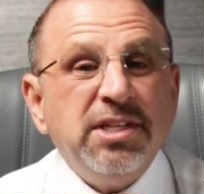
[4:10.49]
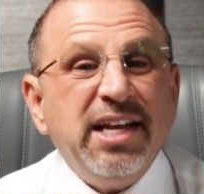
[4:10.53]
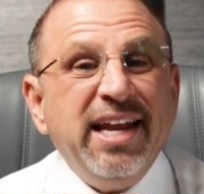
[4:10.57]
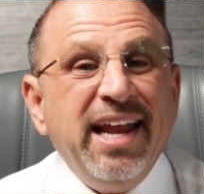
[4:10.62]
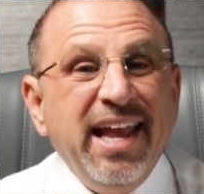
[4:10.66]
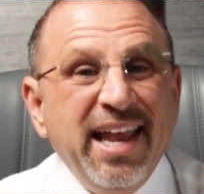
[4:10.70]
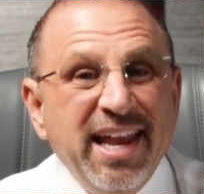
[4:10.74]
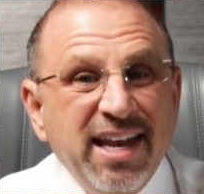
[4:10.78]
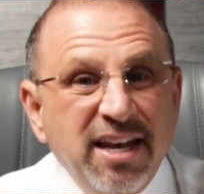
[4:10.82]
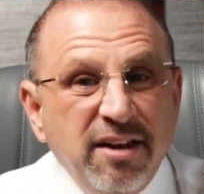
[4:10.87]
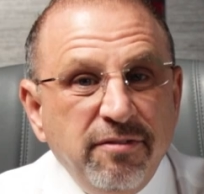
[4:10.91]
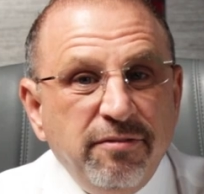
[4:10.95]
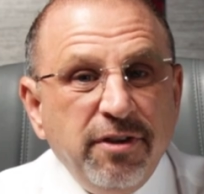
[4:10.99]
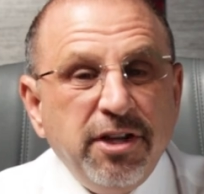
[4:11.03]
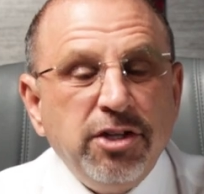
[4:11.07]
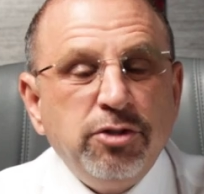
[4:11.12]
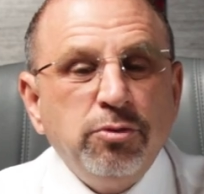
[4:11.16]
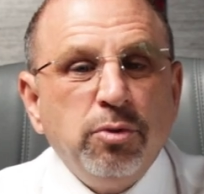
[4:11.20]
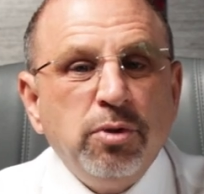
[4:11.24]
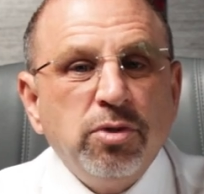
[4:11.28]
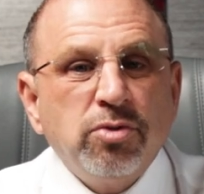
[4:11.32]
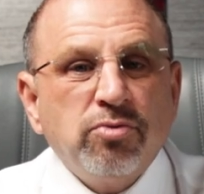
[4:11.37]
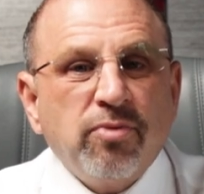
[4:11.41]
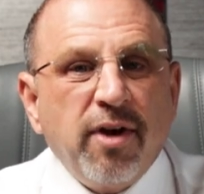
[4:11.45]
an
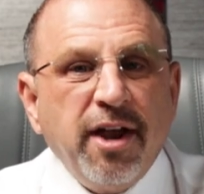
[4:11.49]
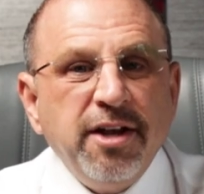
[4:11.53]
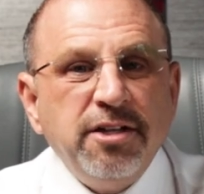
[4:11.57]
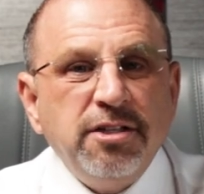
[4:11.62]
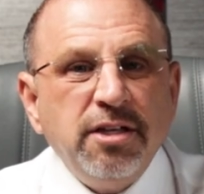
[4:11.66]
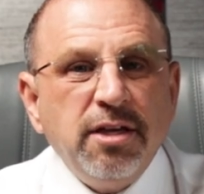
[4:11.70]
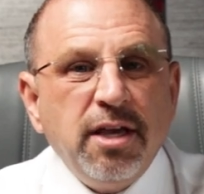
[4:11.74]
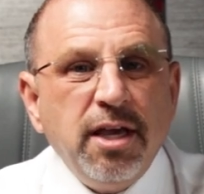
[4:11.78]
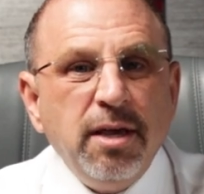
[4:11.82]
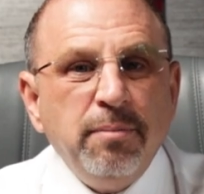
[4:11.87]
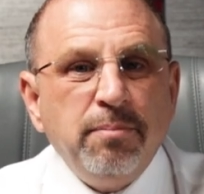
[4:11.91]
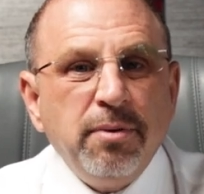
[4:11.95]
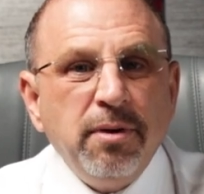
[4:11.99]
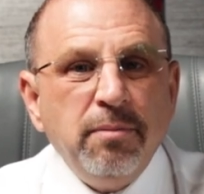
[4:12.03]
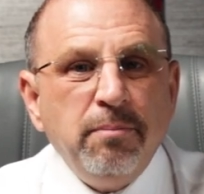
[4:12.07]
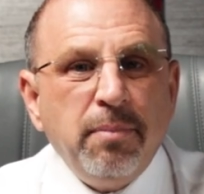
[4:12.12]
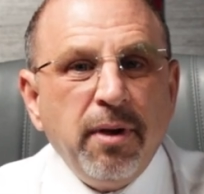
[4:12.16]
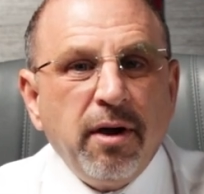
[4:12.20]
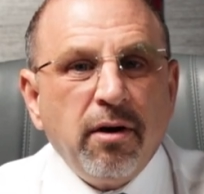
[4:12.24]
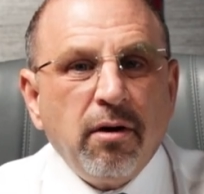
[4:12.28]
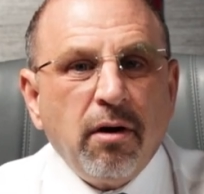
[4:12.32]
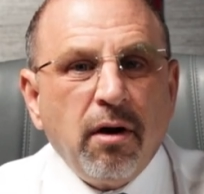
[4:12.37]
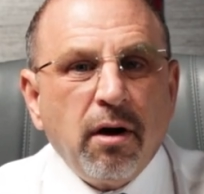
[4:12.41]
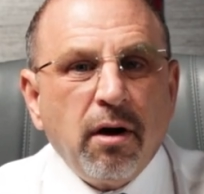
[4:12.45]
individual's right to keep and bear